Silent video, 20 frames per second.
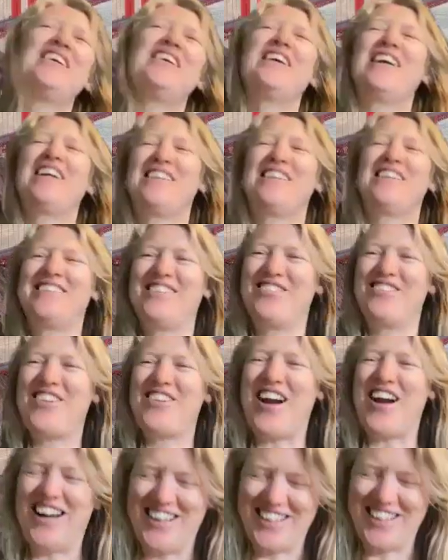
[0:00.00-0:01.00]
it's
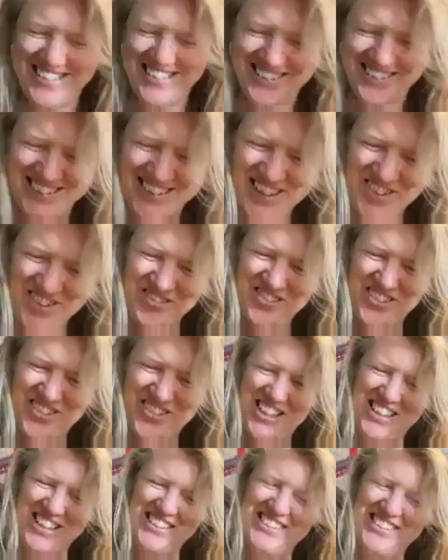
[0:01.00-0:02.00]
right, but
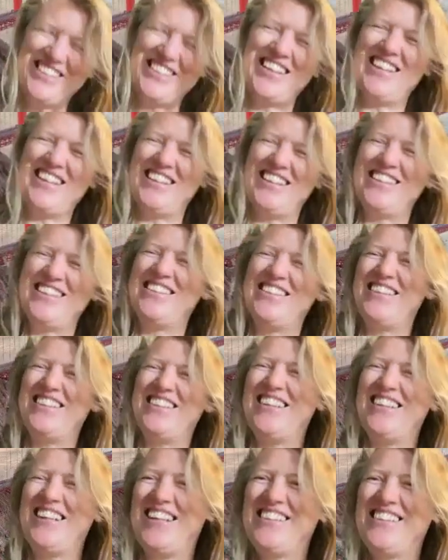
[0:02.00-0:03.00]
it's
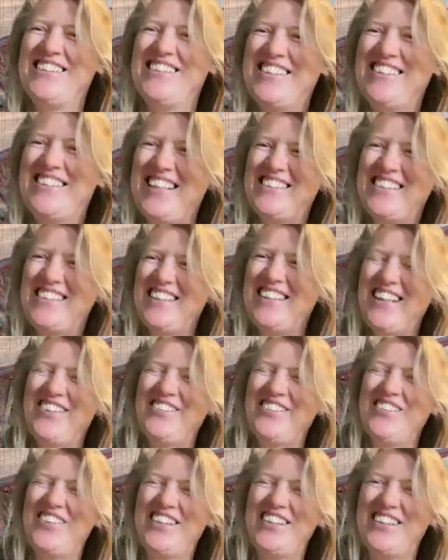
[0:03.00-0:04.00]
that thing
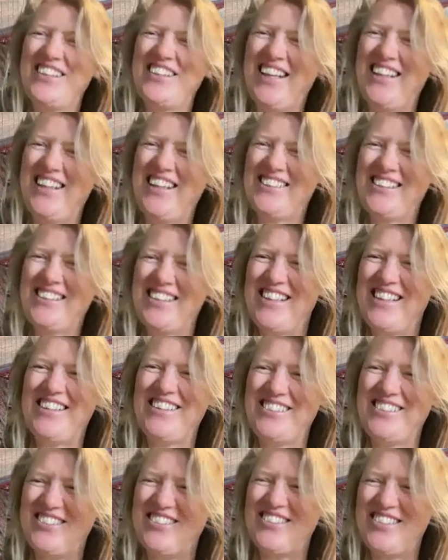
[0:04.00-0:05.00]
with inside
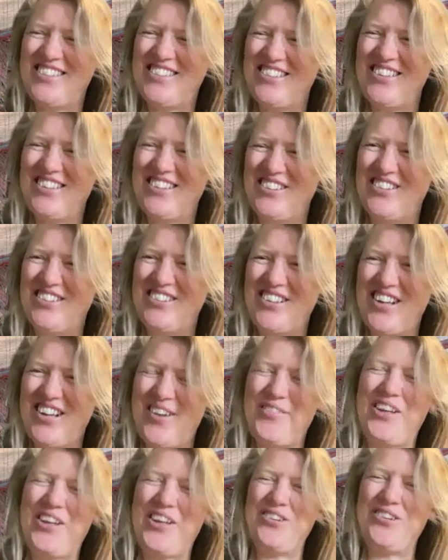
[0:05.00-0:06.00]
your I
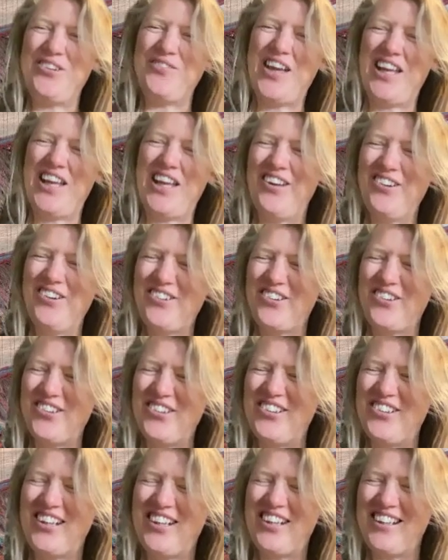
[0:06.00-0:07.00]
mean you may look
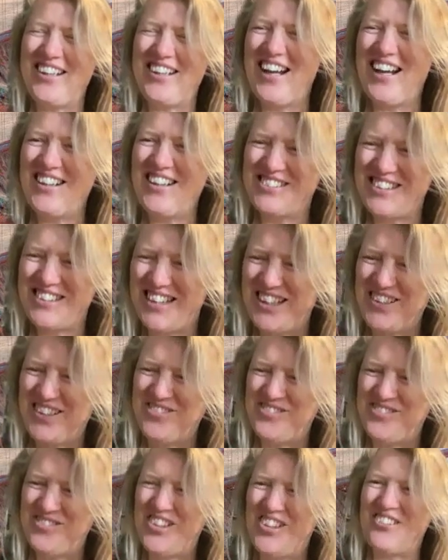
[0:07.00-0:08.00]
good on the outside,
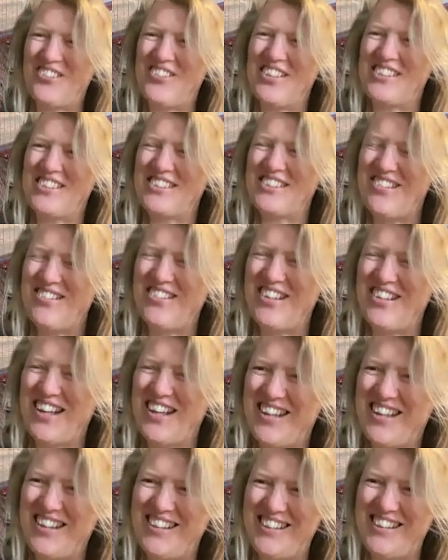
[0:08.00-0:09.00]
but what's going
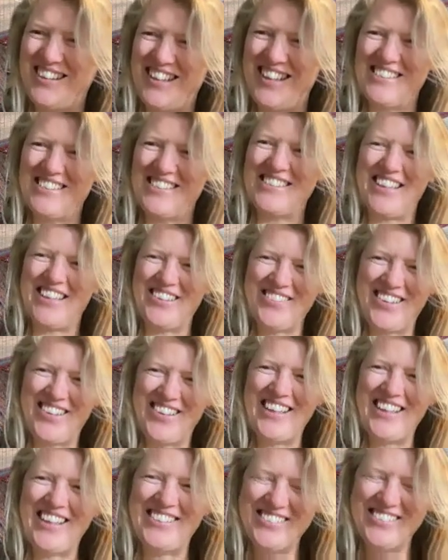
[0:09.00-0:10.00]
on in the inside,
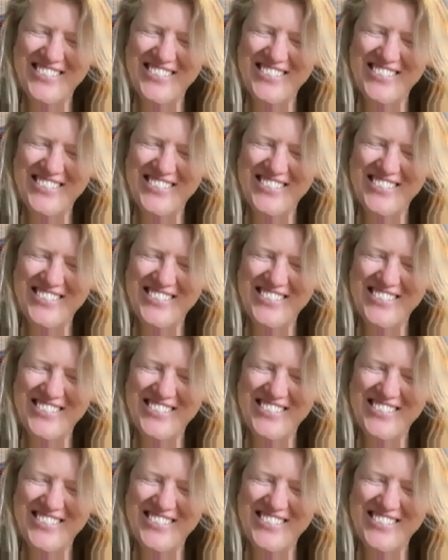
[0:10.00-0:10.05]
right?